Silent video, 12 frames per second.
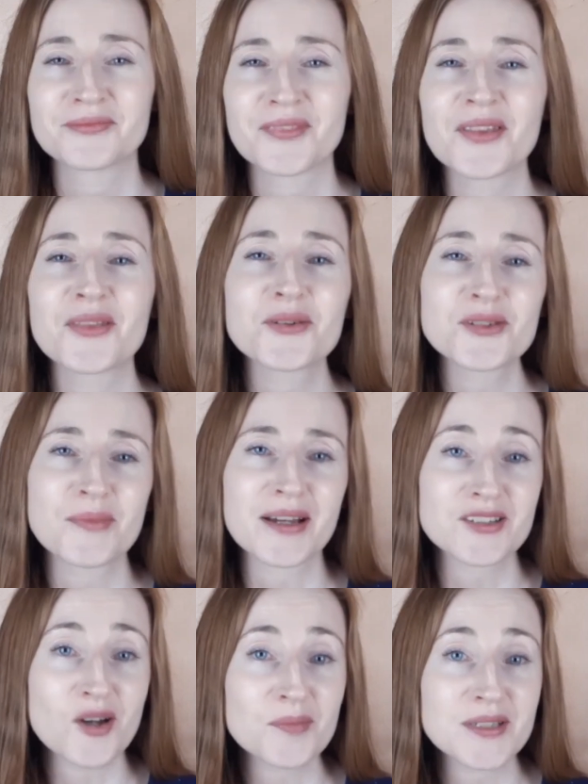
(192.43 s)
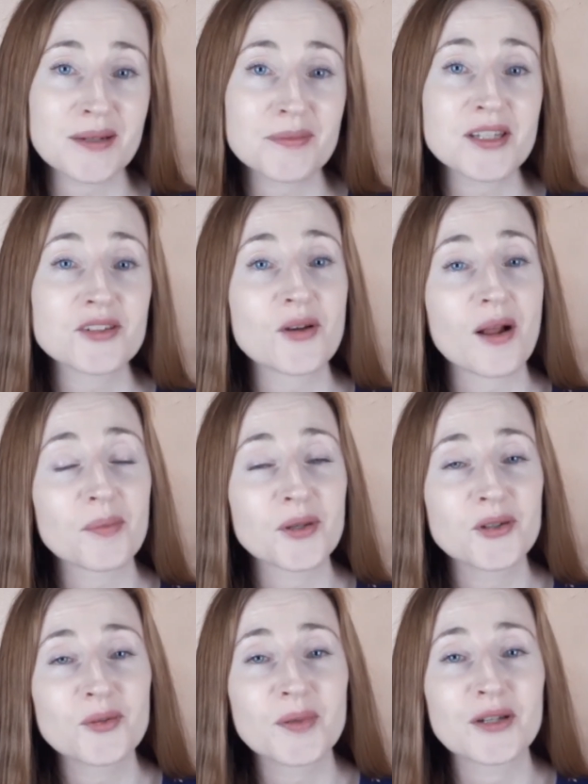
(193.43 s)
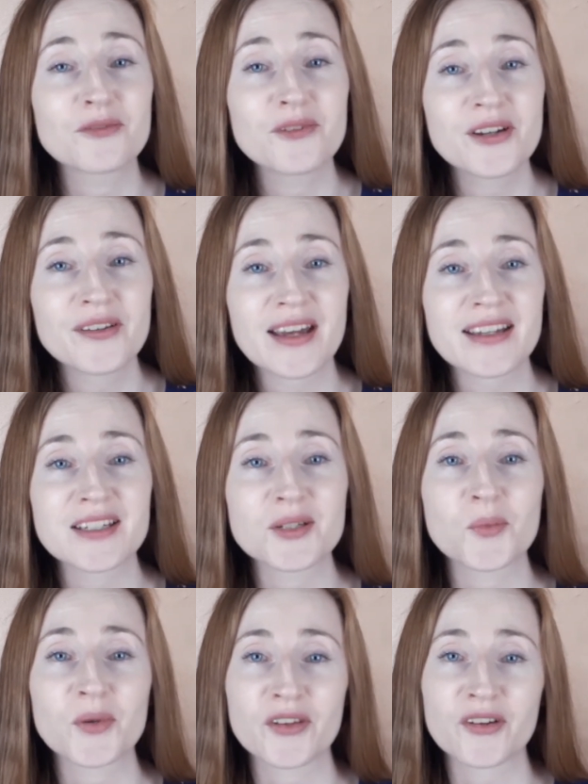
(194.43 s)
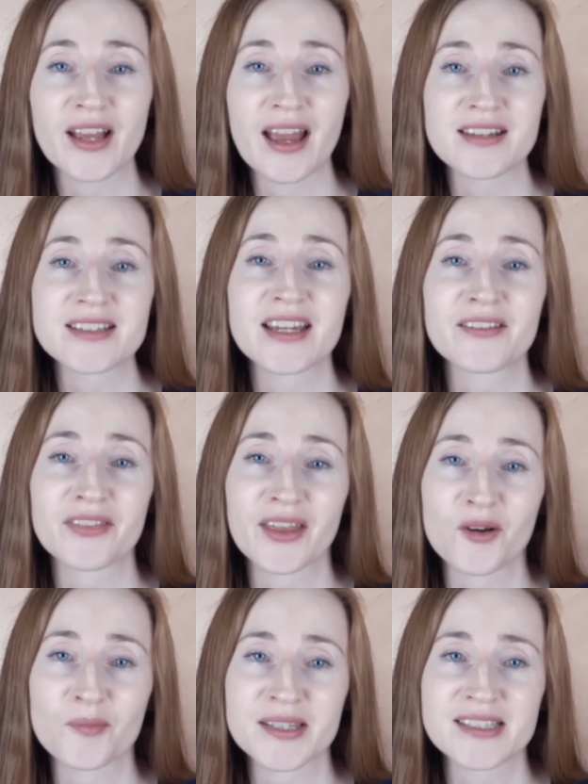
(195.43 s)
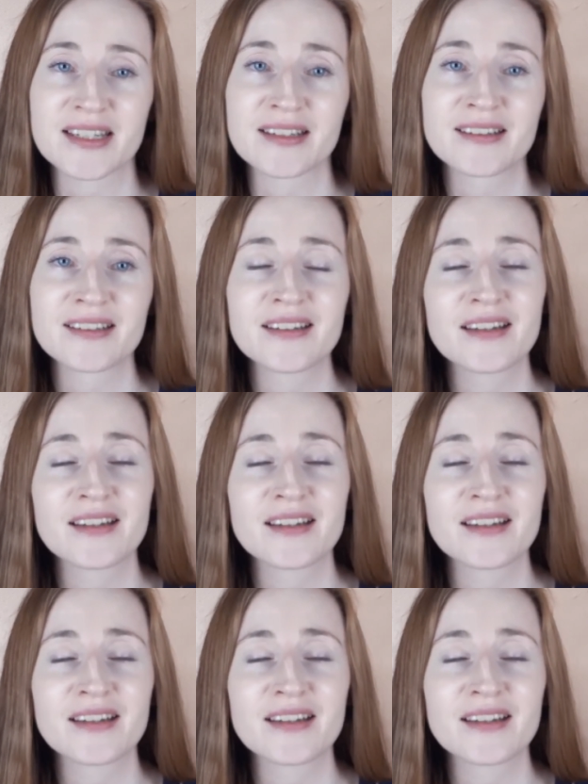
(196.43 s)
Those are my top tips to help you be reunited with your cat if they go missing.